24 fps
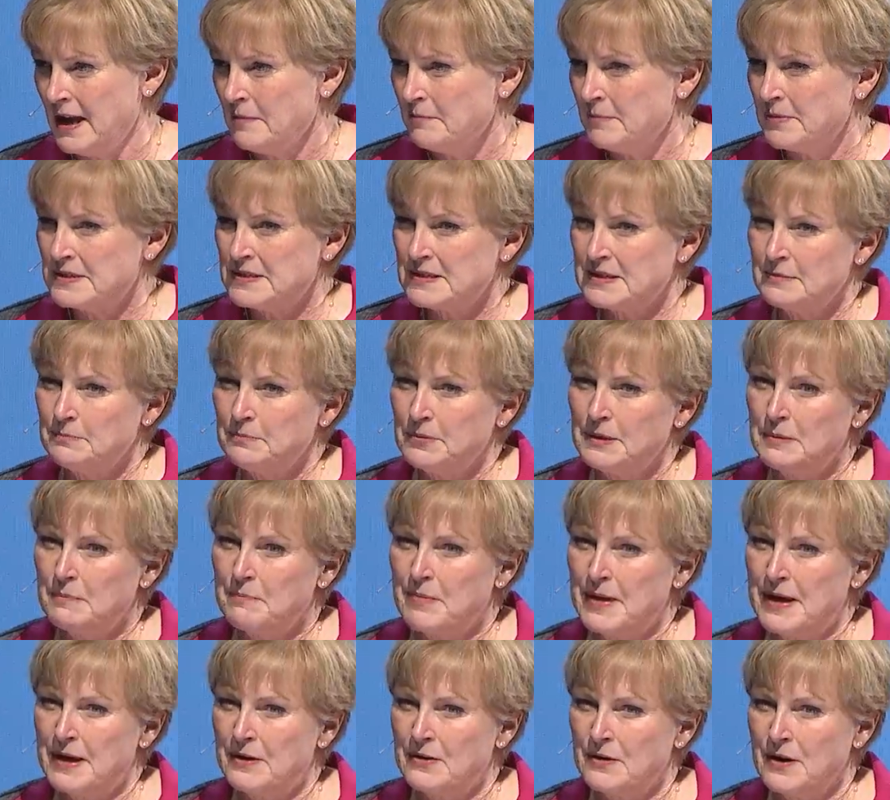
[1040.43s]
but simply
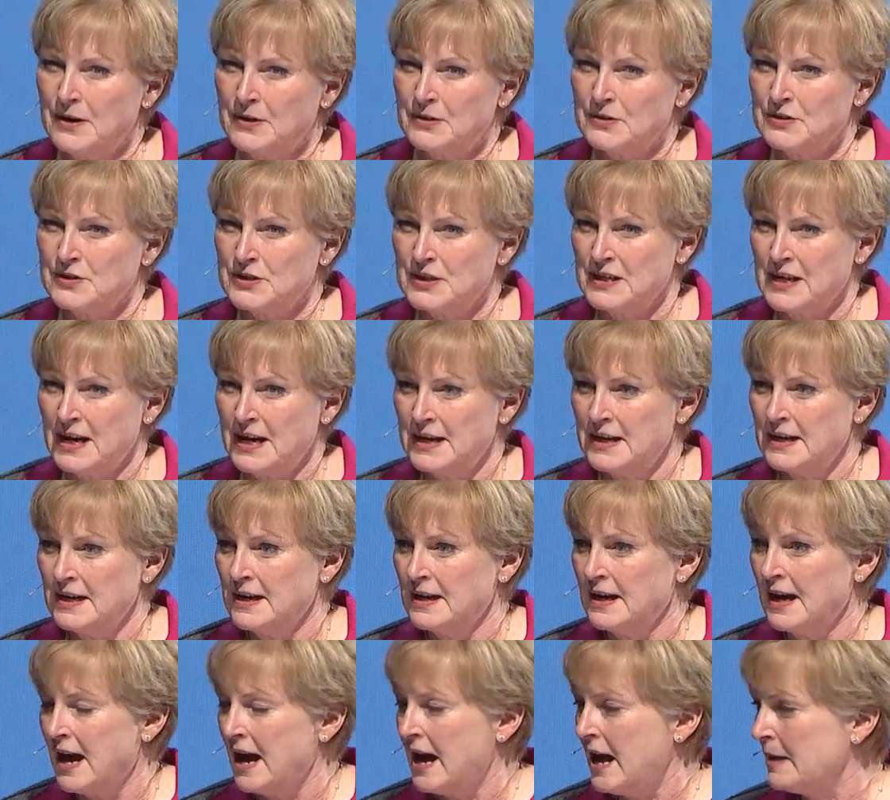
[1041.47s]
better
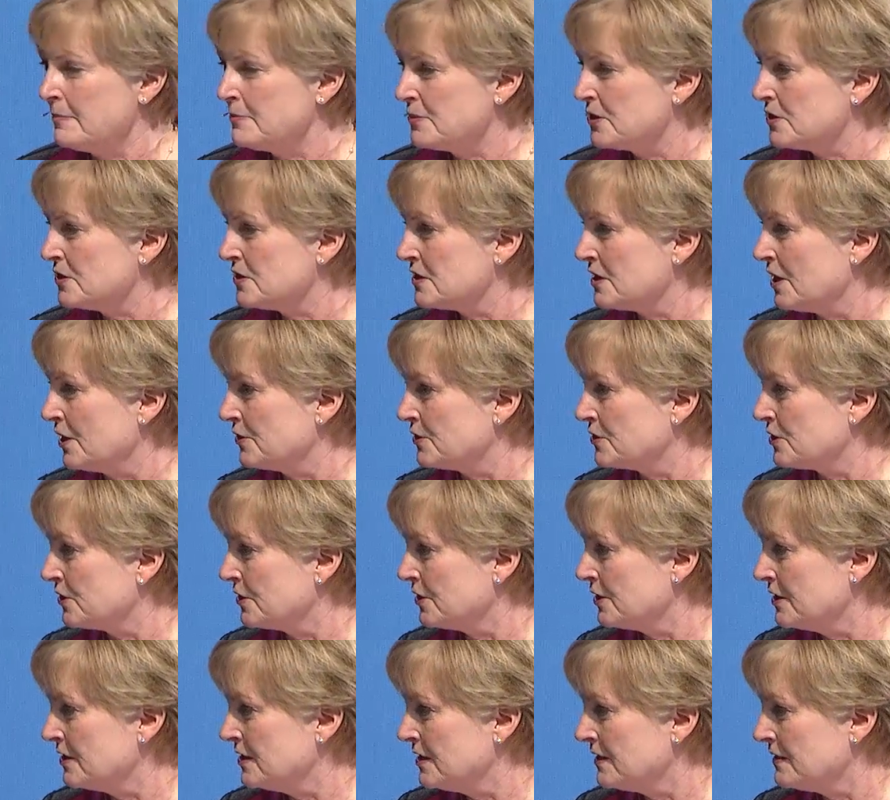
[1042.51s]
understanding options,
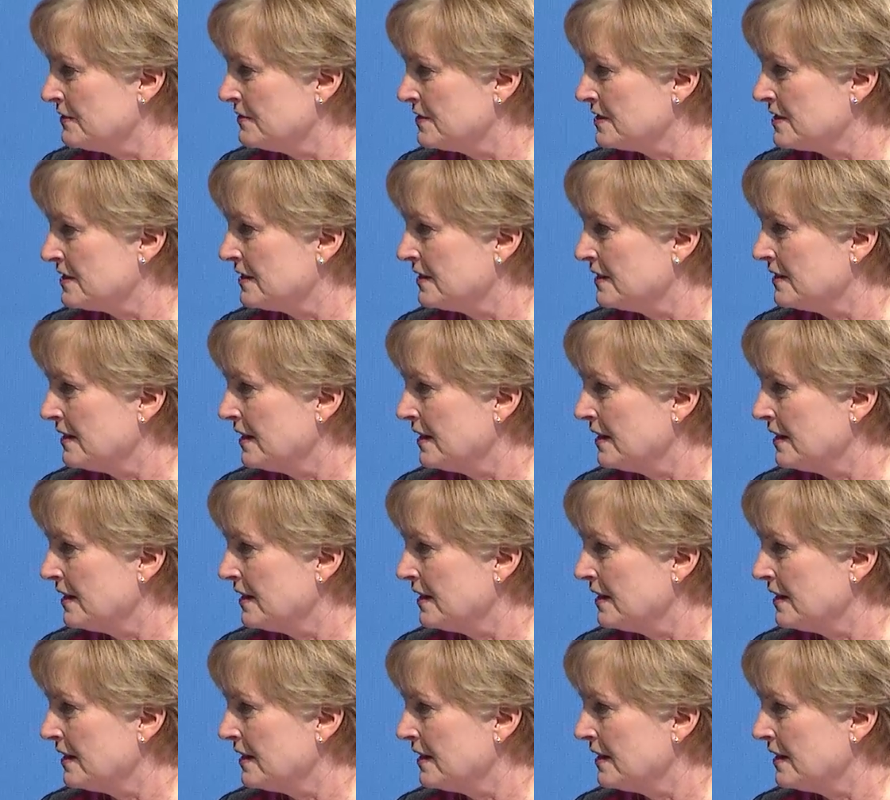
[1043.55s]
alternatives,